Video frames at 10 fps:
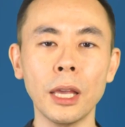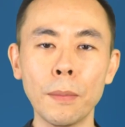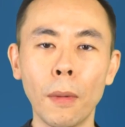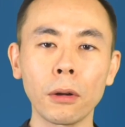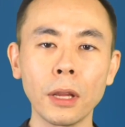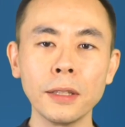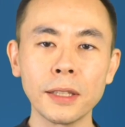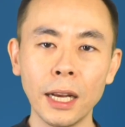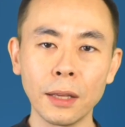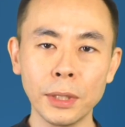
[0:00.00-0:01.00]
In Martin
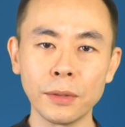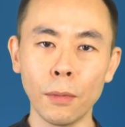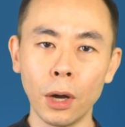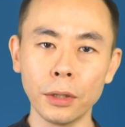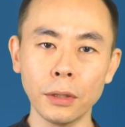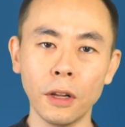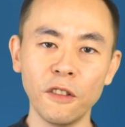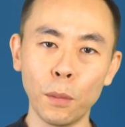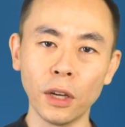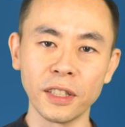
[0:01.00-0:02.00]
Seligman's model
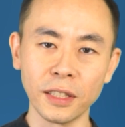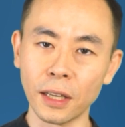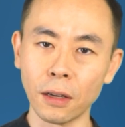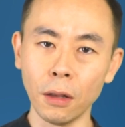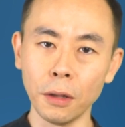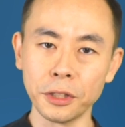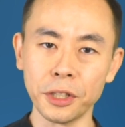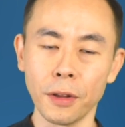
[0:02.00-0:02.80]
of positive psychology,